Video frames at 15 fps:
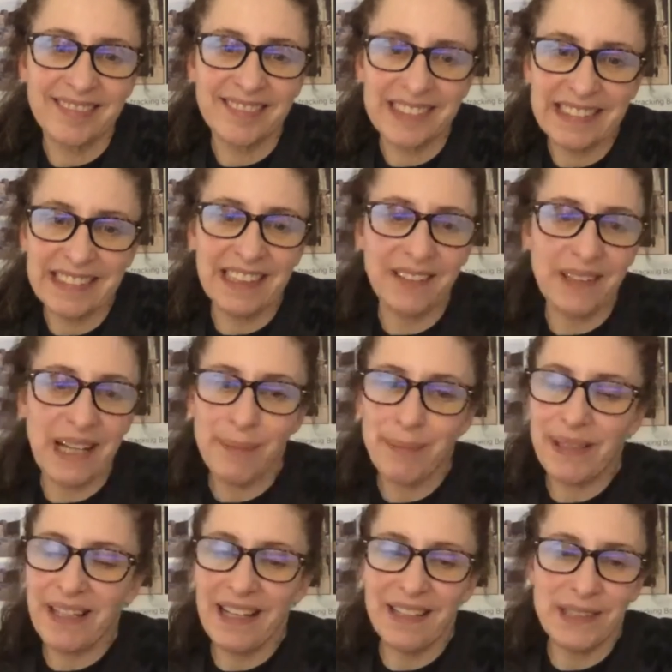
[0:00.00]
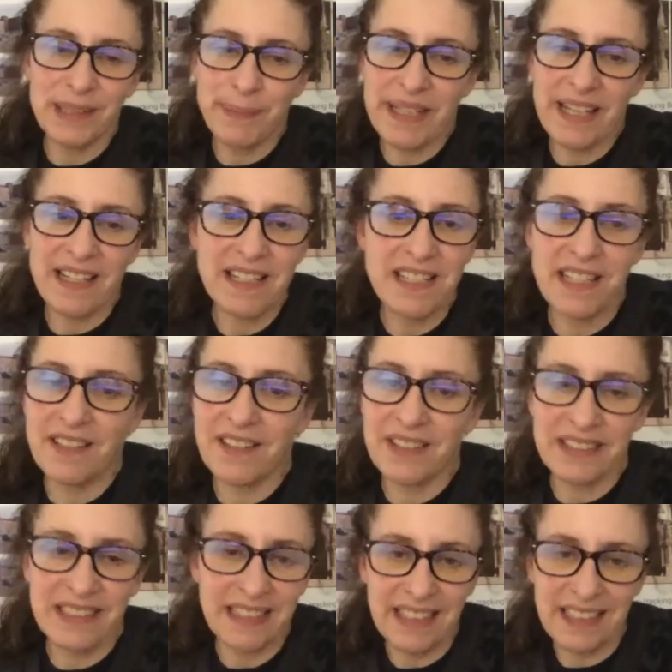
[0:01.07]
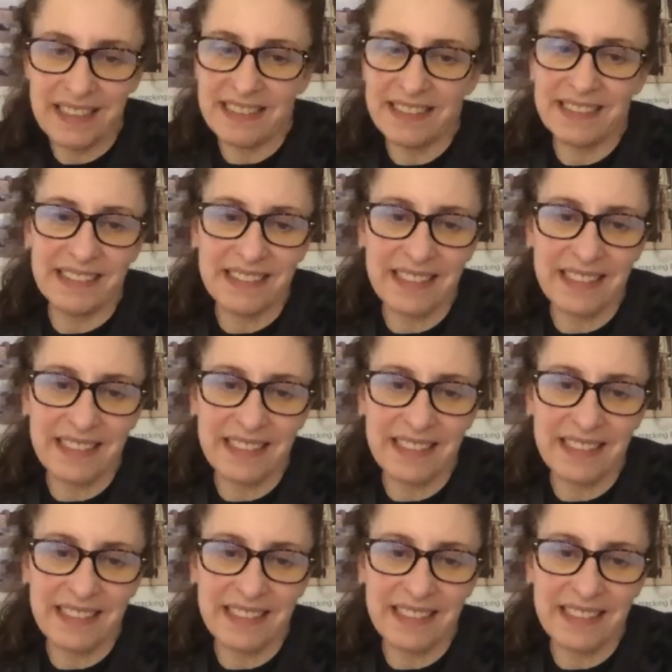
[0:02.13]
you know, Apple hires PhD neuroscientists.